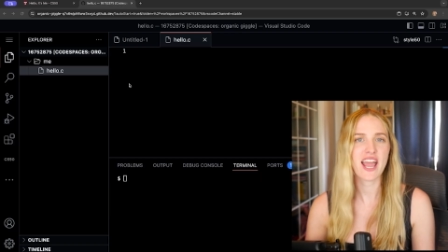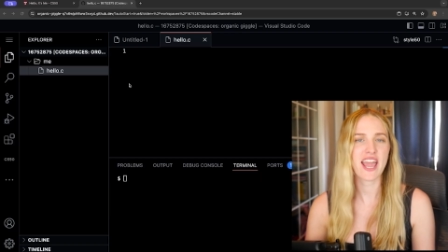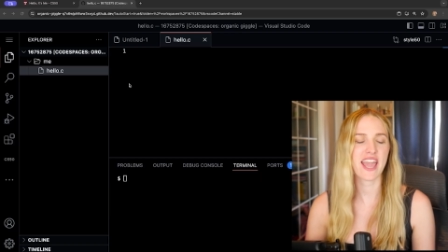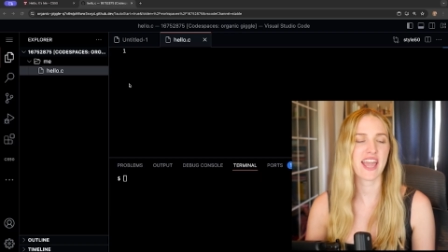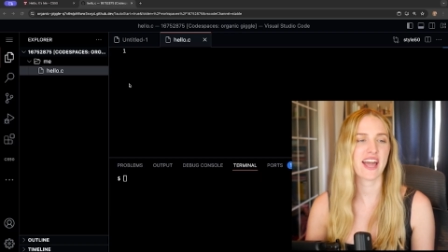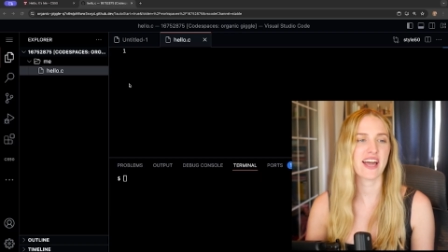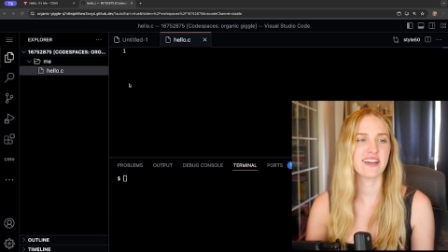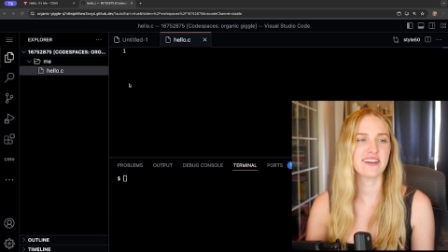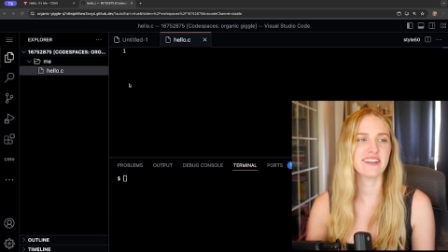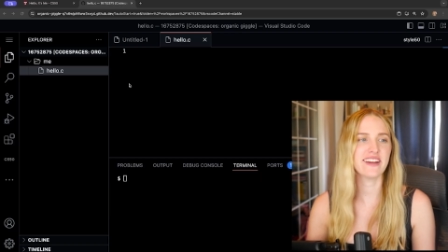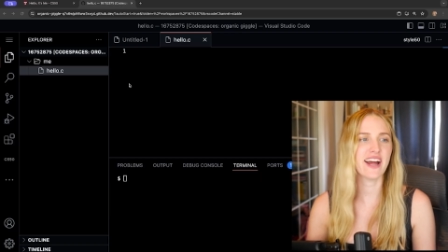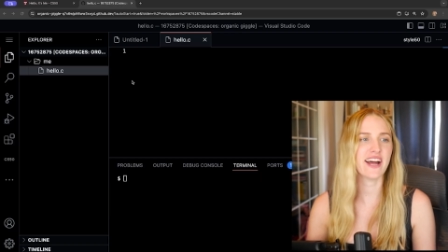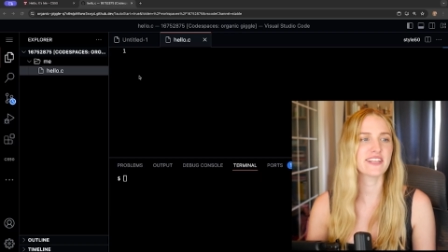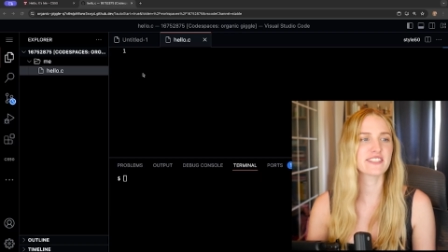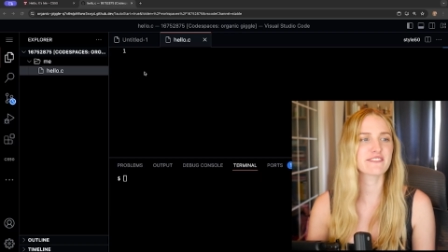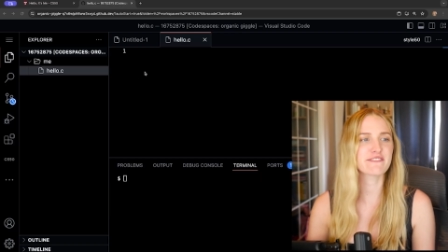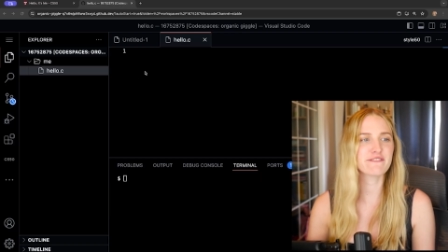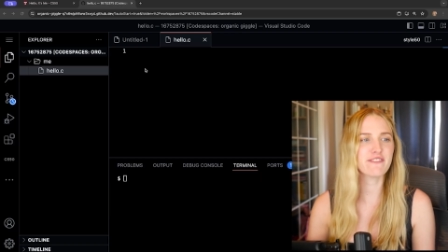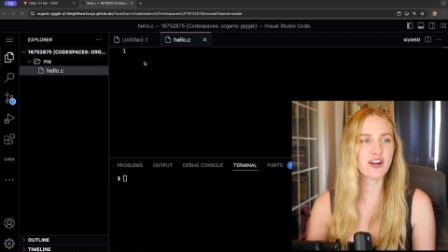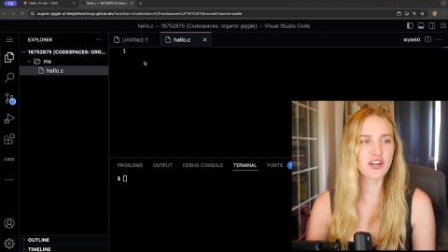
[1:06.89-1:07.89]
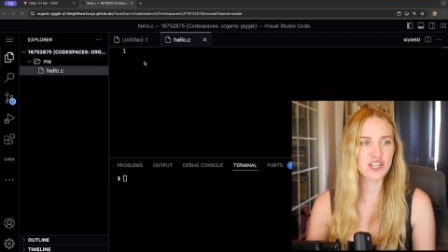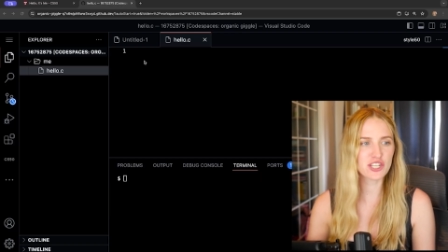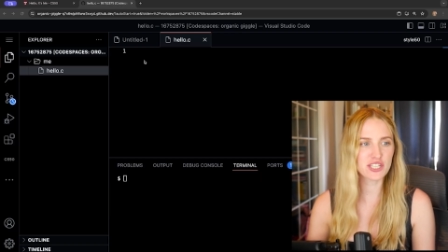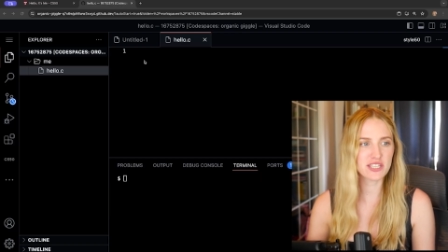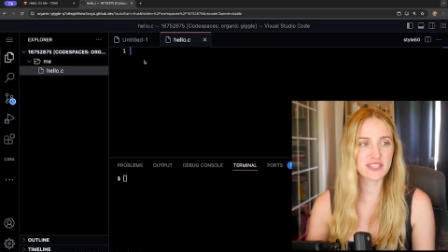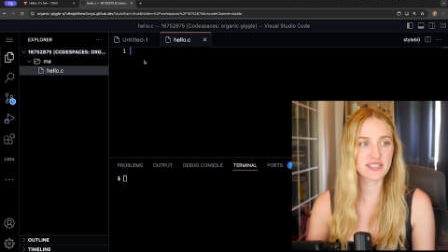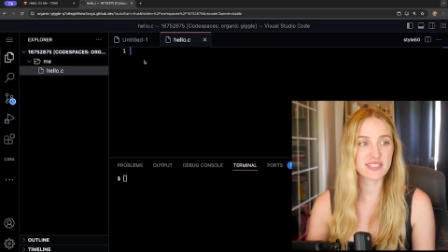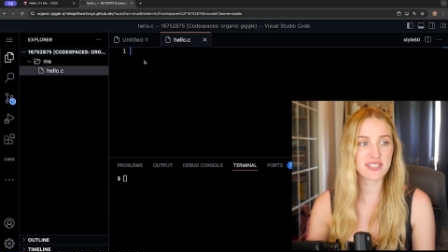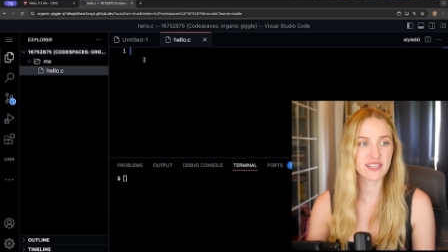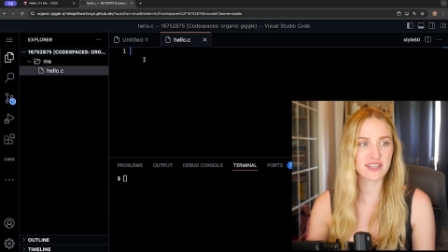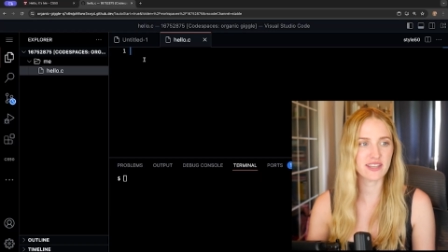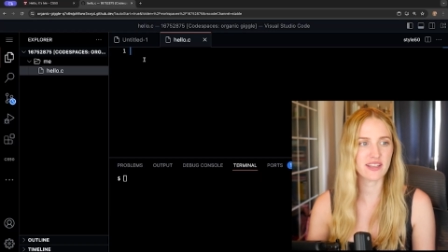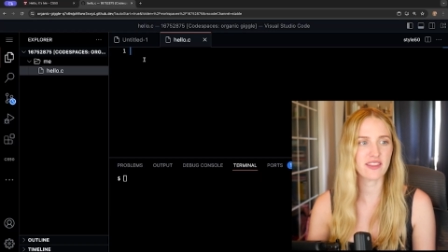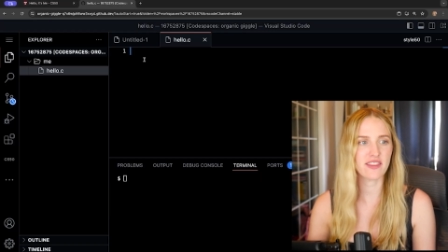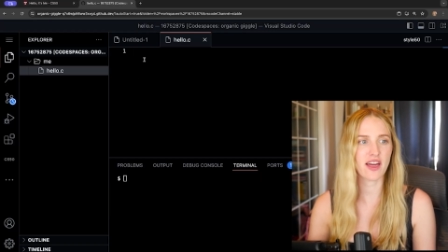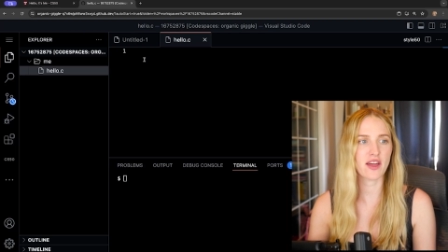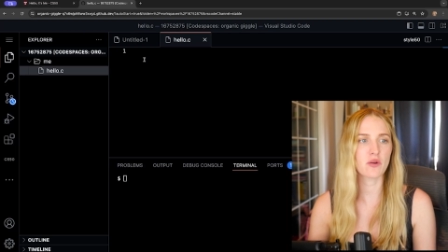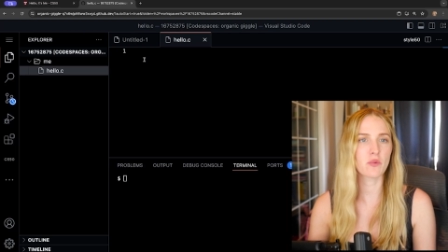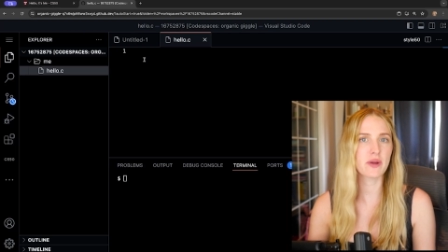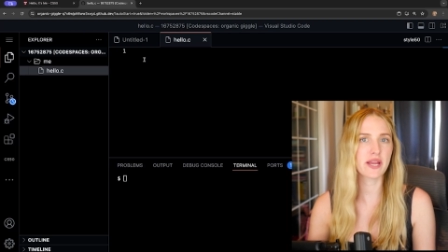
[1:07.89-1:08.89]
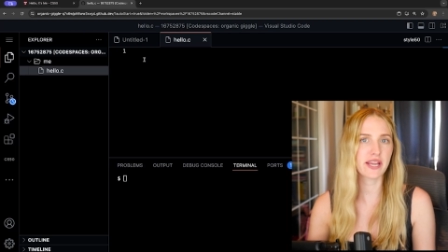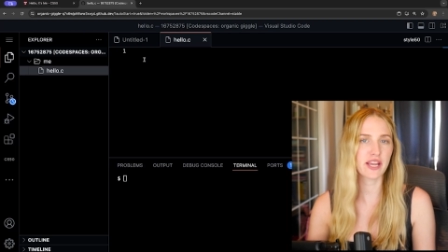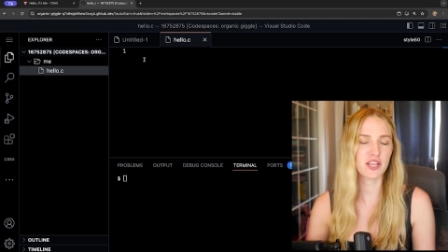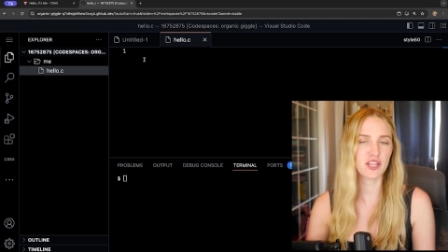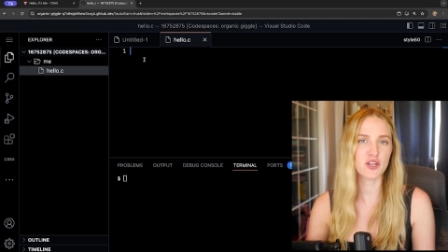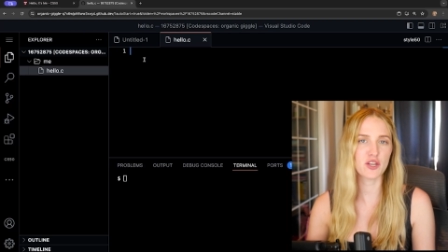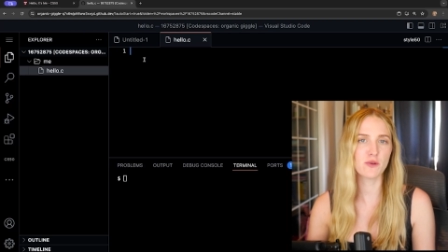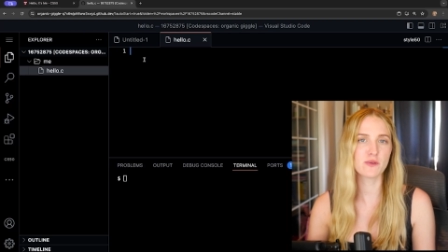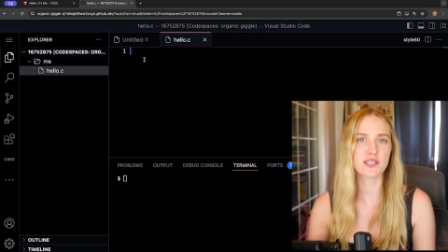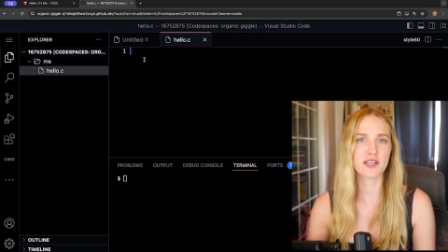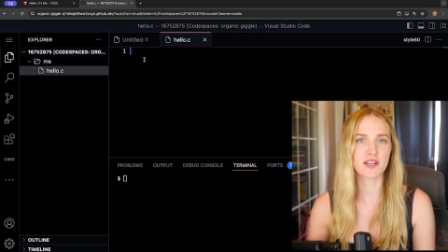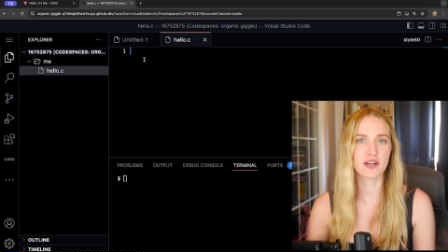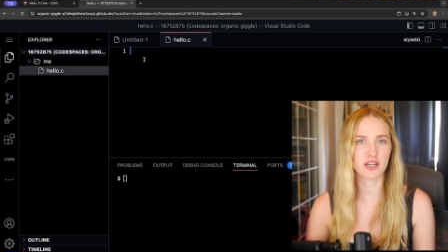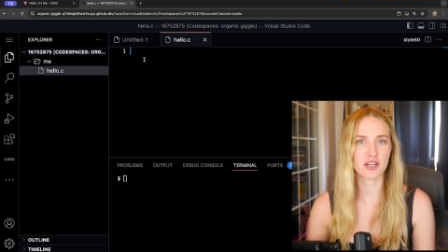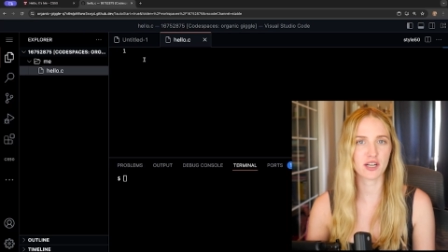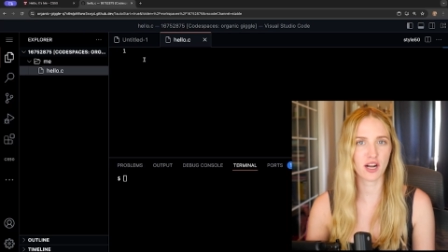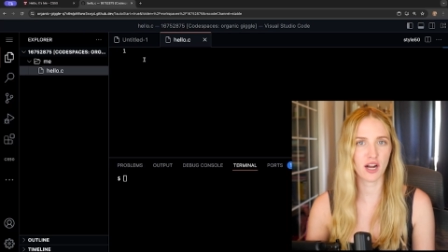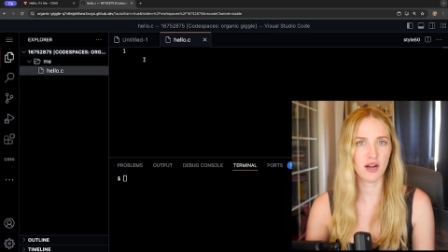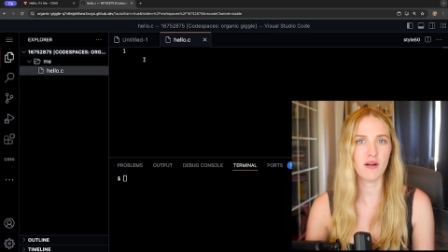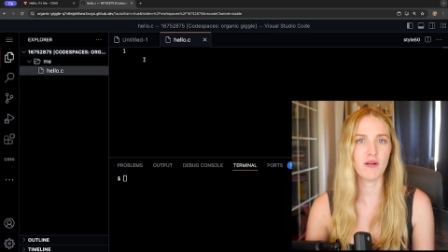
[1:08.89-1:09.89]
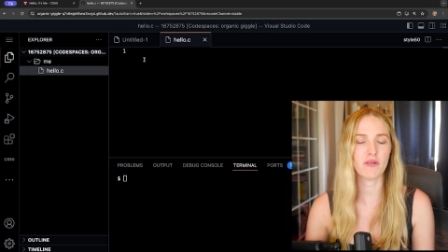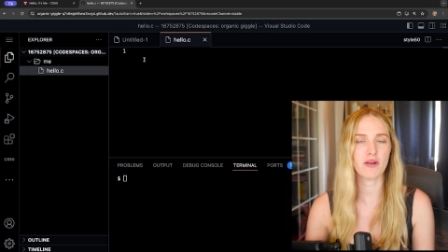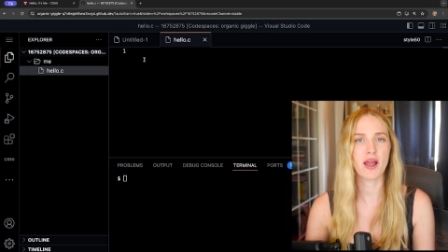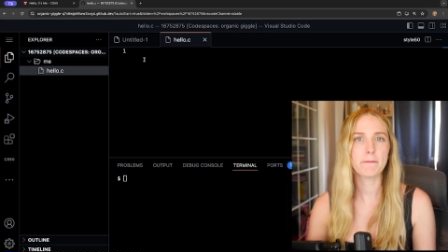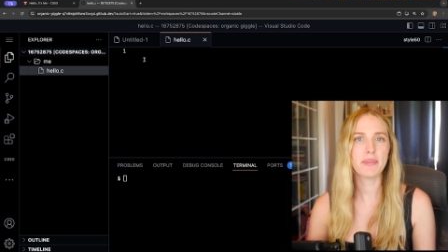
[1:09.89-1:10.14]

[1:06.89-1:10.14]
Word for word: and it has functions in it that we can use in our code.